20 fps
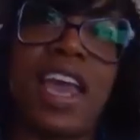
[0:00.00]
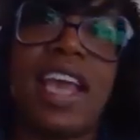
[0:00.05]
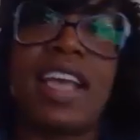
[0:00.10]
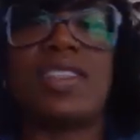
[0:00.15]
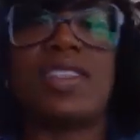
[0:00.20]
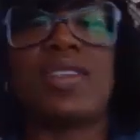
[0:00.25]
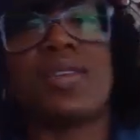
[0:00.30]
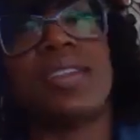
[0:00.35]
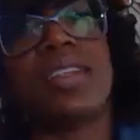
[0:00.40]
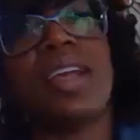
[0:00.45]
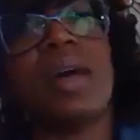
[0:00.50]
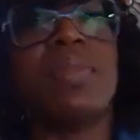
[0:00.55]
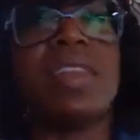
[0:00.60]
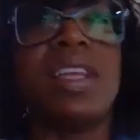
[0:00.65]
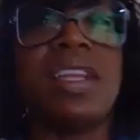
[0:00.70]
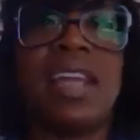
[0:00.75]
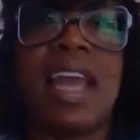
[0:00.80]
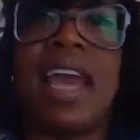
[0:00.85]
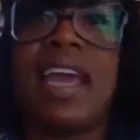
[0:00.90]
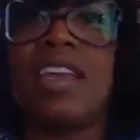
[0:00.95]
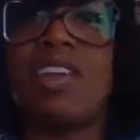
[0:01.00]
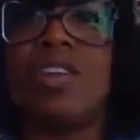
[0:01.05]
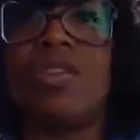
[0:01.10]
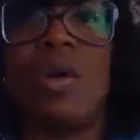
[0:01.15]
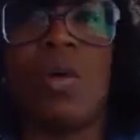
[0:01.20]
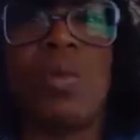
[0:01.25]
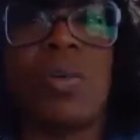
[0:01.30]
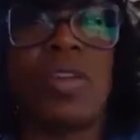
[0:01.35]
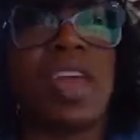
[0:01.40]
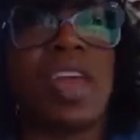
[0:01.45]
face or something that,
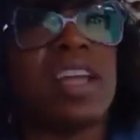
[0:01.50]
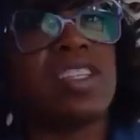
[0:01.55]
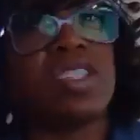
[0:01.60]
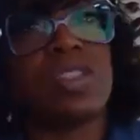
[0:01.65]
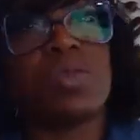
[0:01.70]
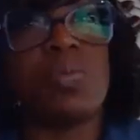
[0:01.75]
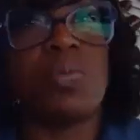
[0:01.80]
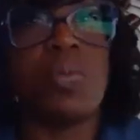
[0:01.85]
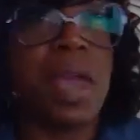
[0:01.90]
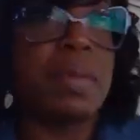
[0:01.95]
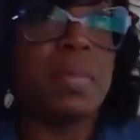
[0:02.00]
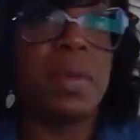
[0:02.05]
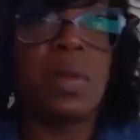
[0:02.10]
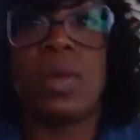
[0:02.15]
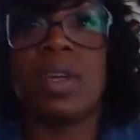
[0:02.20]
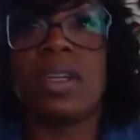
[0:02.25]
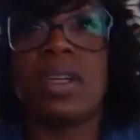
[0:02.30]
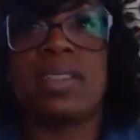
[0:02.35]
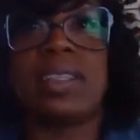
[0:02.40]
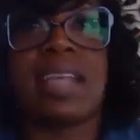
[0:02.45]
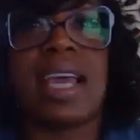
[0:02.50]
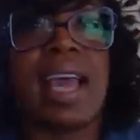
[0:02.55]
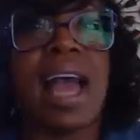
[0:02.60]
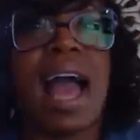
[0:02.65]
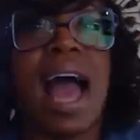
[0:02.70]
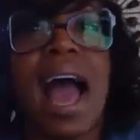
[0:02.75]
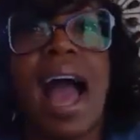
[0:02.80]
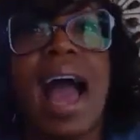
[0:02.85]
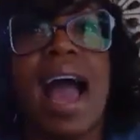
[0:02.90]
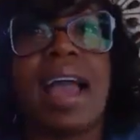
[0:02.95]
where they just maybe want to say
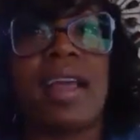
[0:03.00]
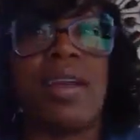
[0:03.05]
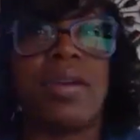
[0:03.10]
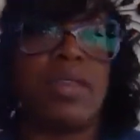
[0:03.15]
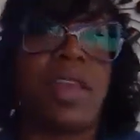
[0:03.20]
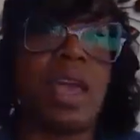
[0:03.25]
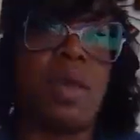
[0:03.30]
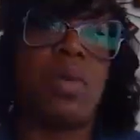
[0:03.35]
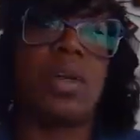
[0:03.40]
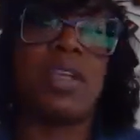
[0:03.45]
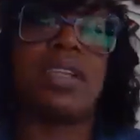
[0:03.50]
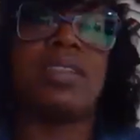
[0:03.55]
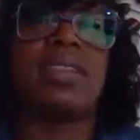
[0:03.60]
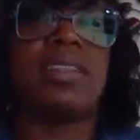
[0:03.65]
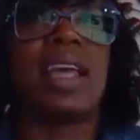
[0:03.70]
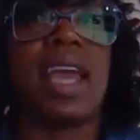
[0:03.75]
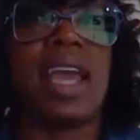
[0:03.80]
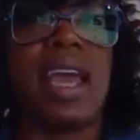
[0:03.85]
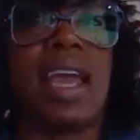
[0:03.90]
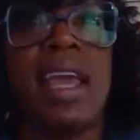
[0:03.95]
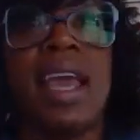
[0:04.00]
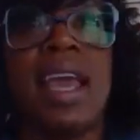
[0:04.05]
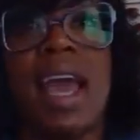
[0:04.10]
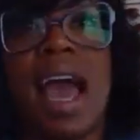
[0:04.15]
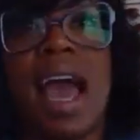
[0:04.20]
hi, or they want to say,